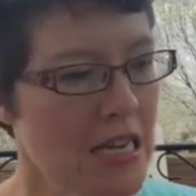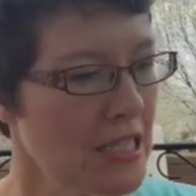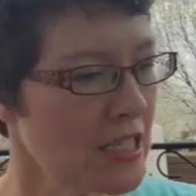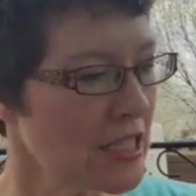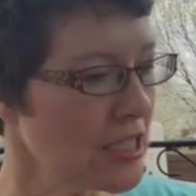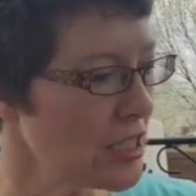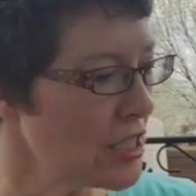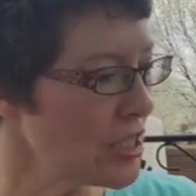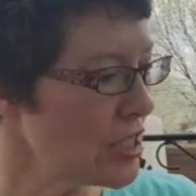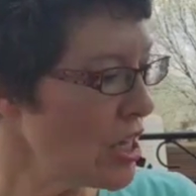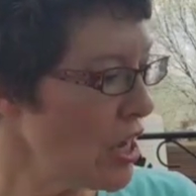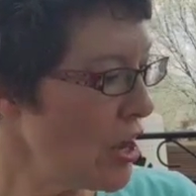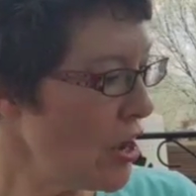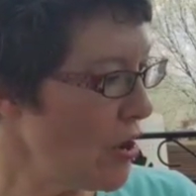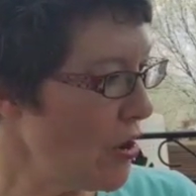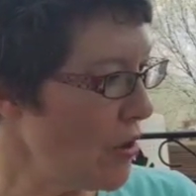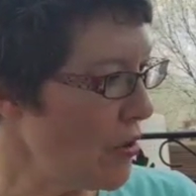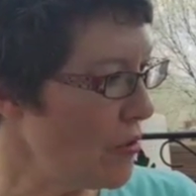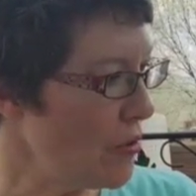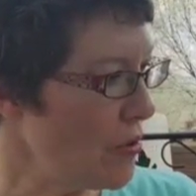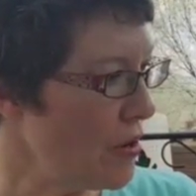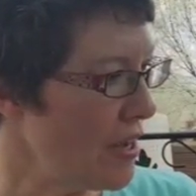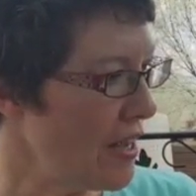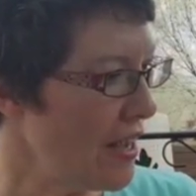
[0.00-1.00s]

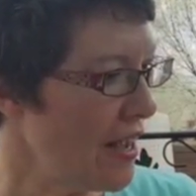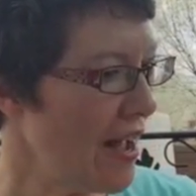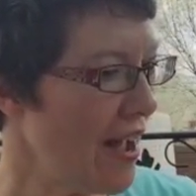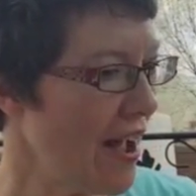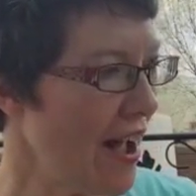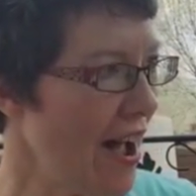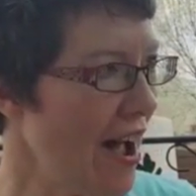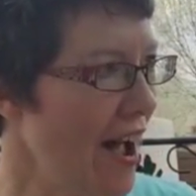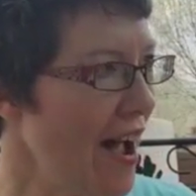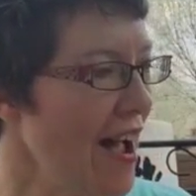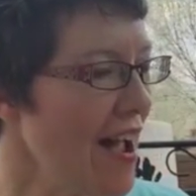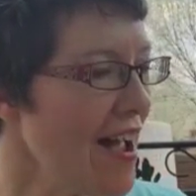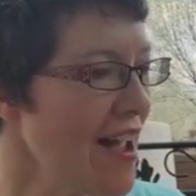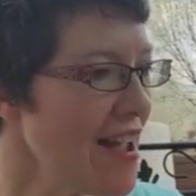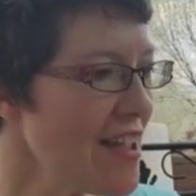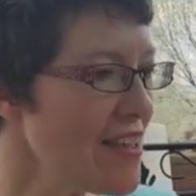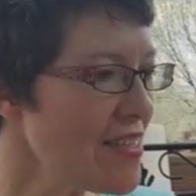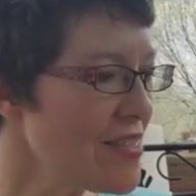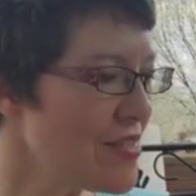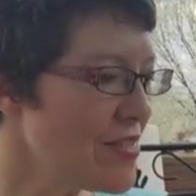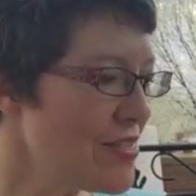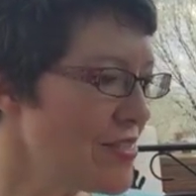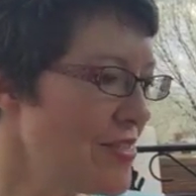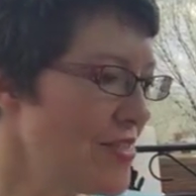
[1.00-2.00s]
So I
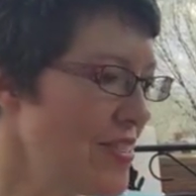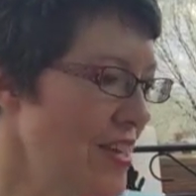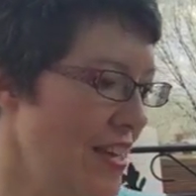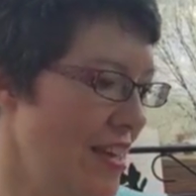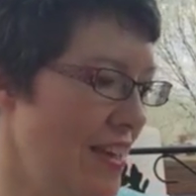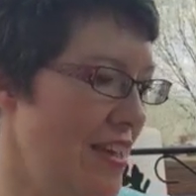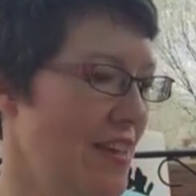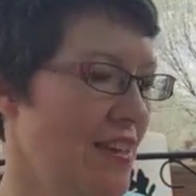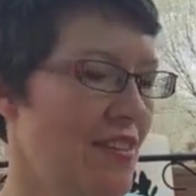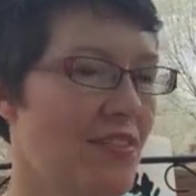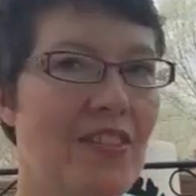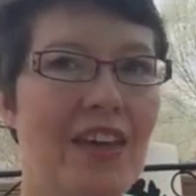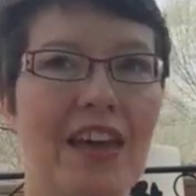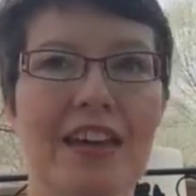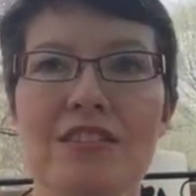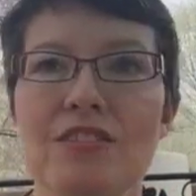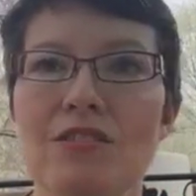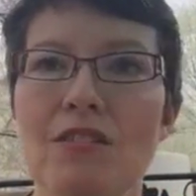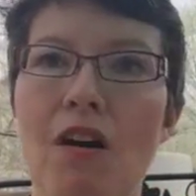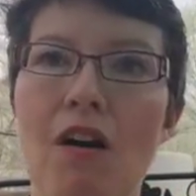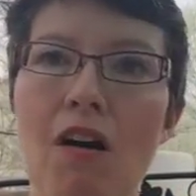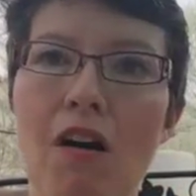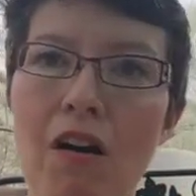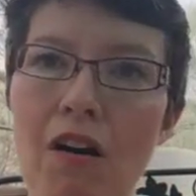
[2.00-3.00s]
think
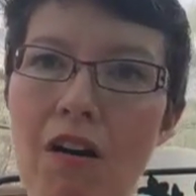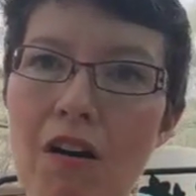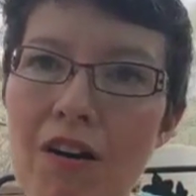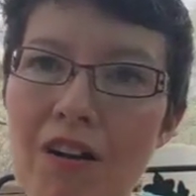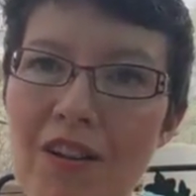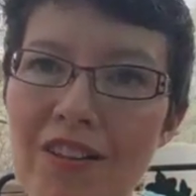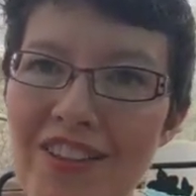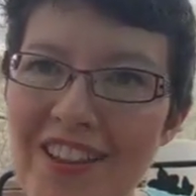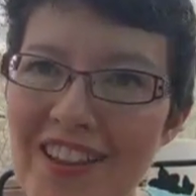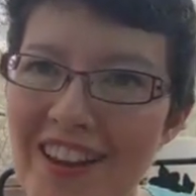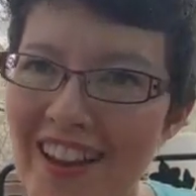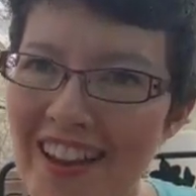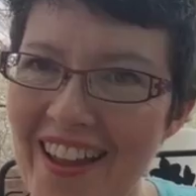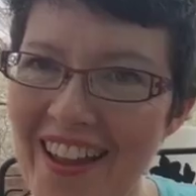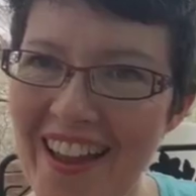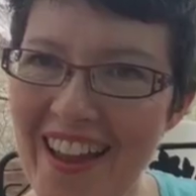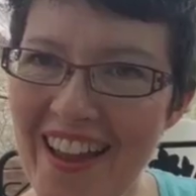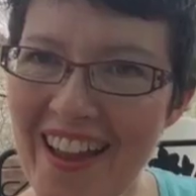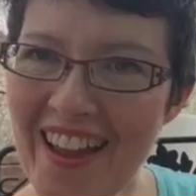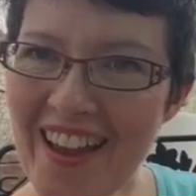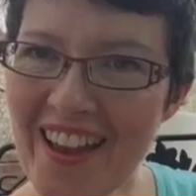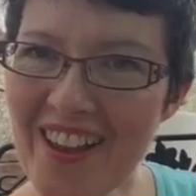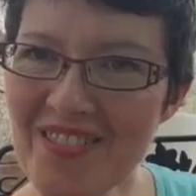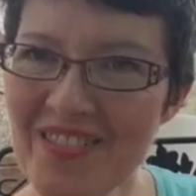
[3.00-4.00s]
that's all that I
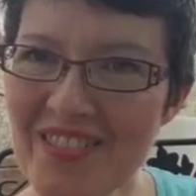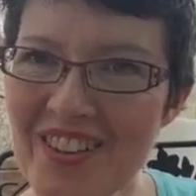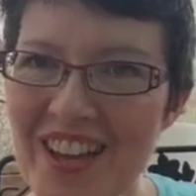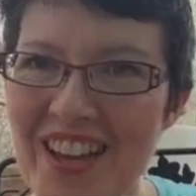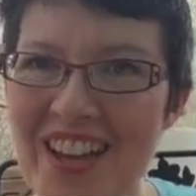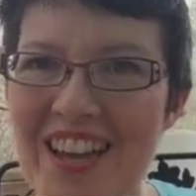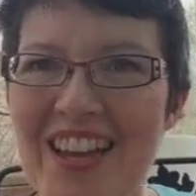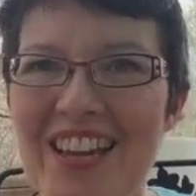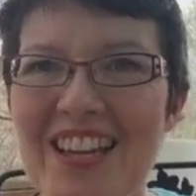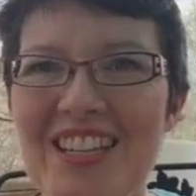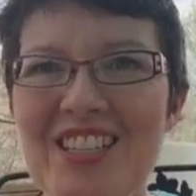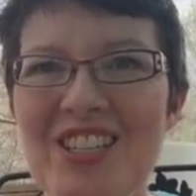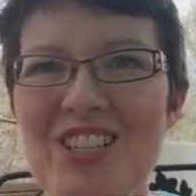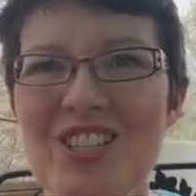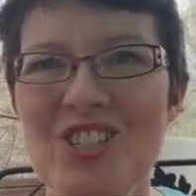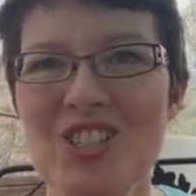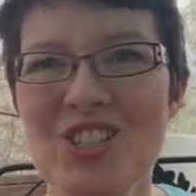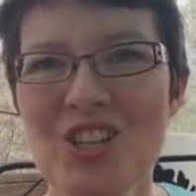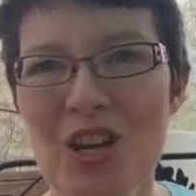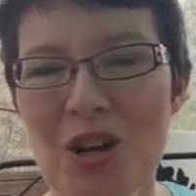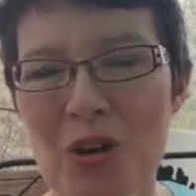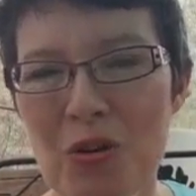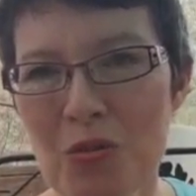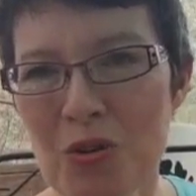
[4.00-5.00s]
have to
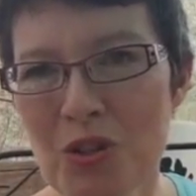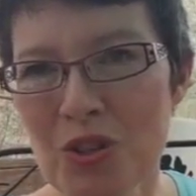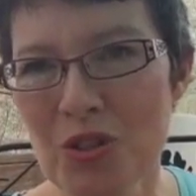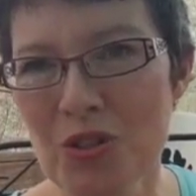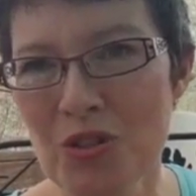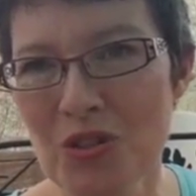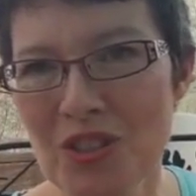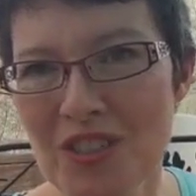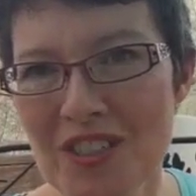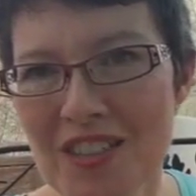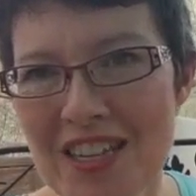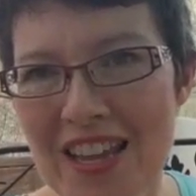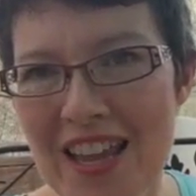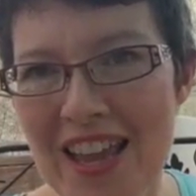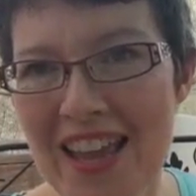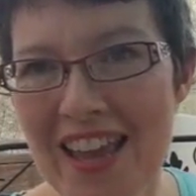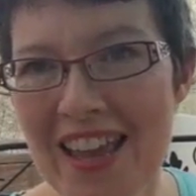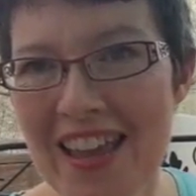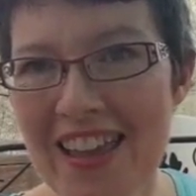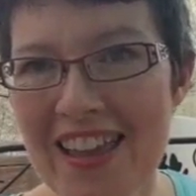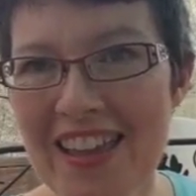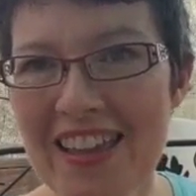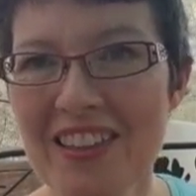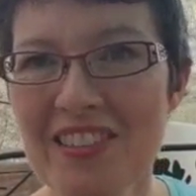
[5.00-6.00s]
share with you
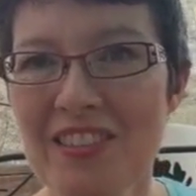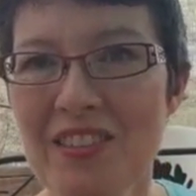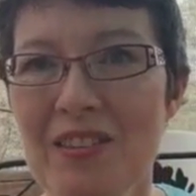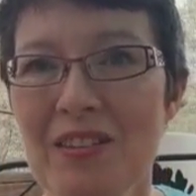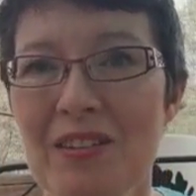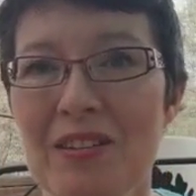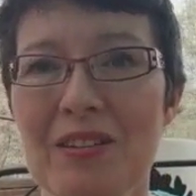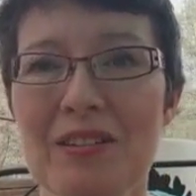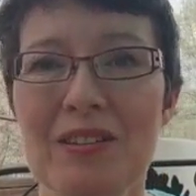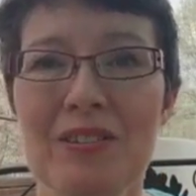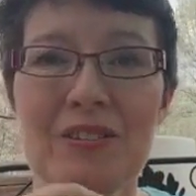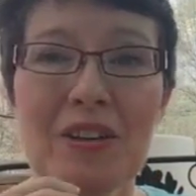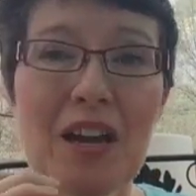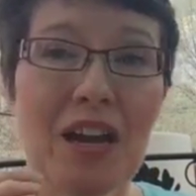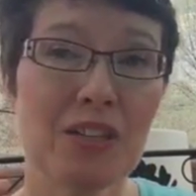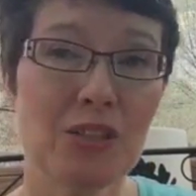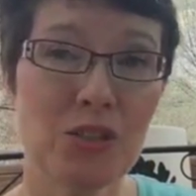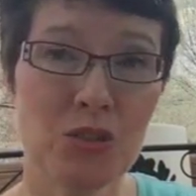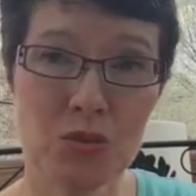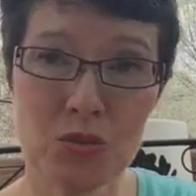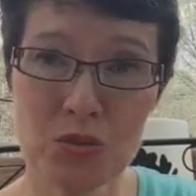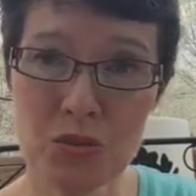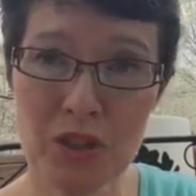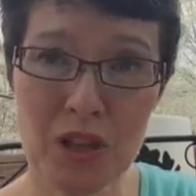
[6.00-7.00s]
today. I
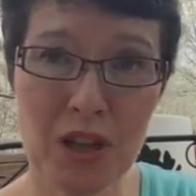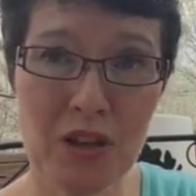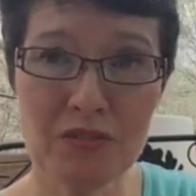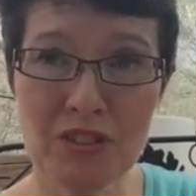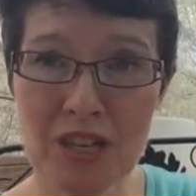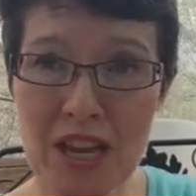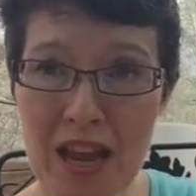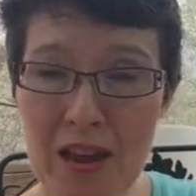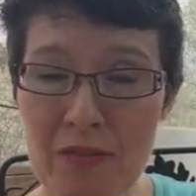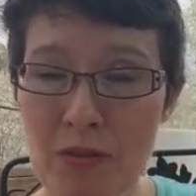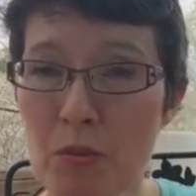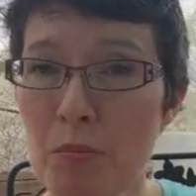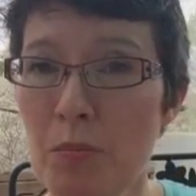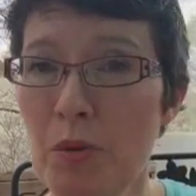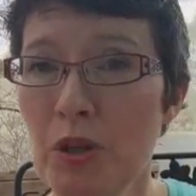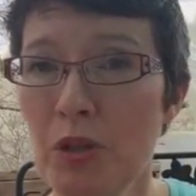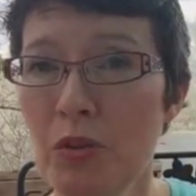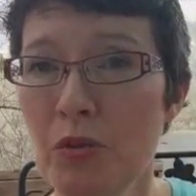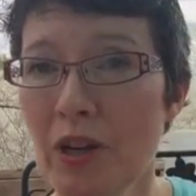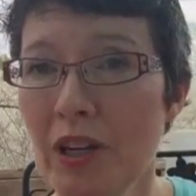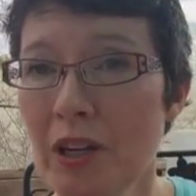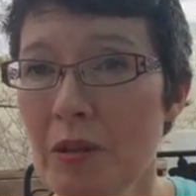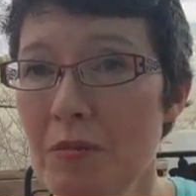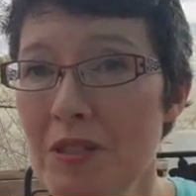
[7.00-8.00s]
do love to have a
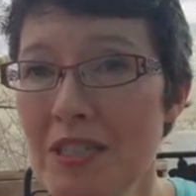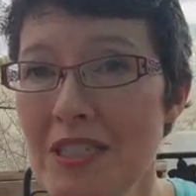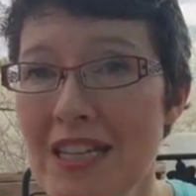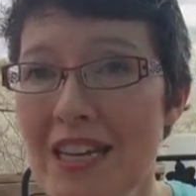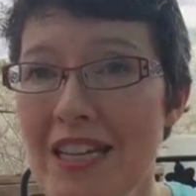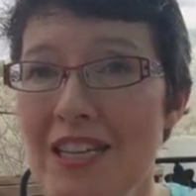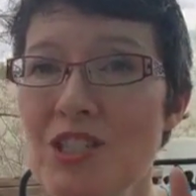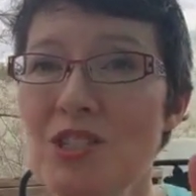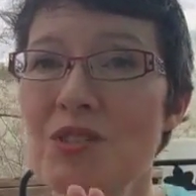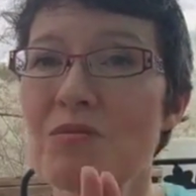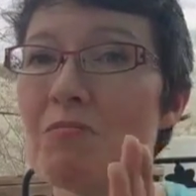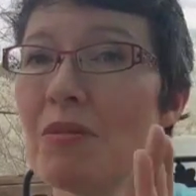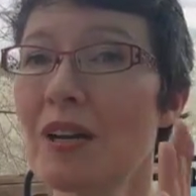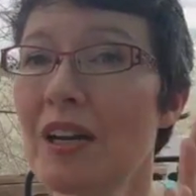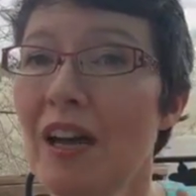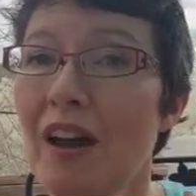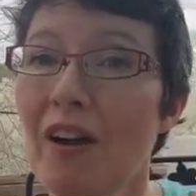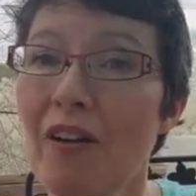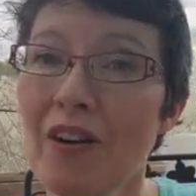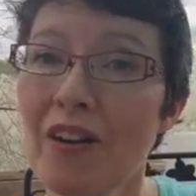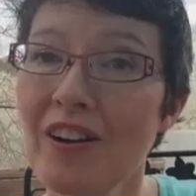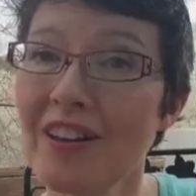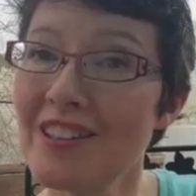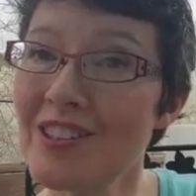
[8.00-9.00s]
book recommendation, but I
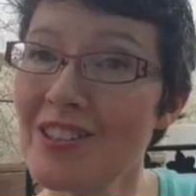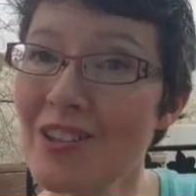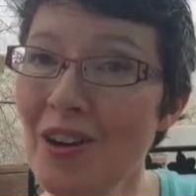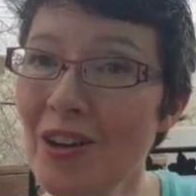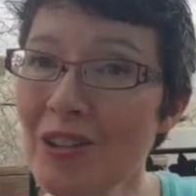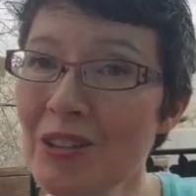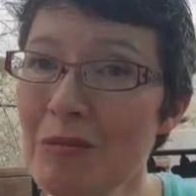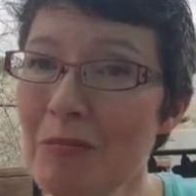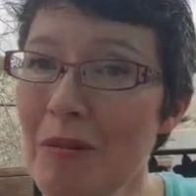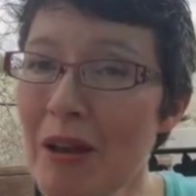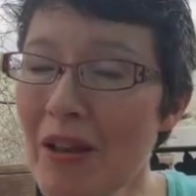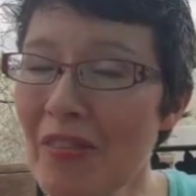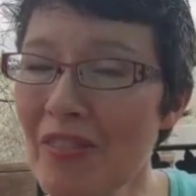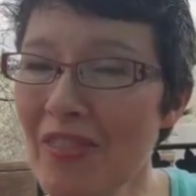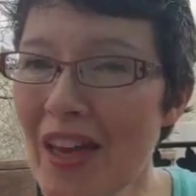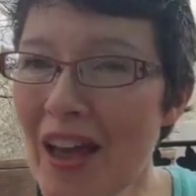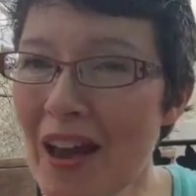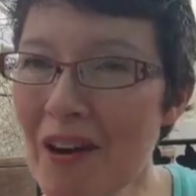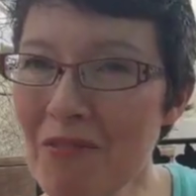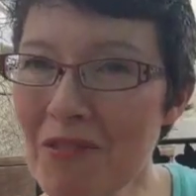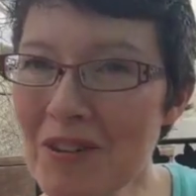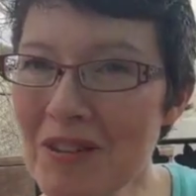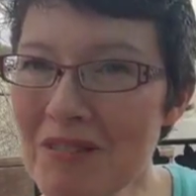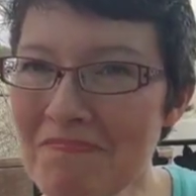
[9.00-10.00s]
already talked about
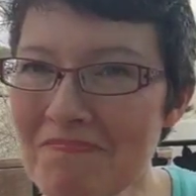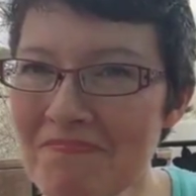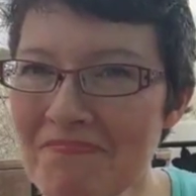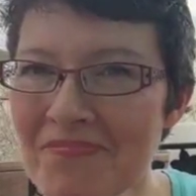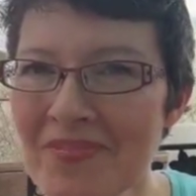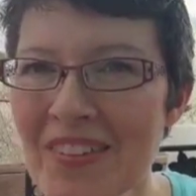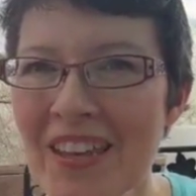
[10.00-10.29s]
that one.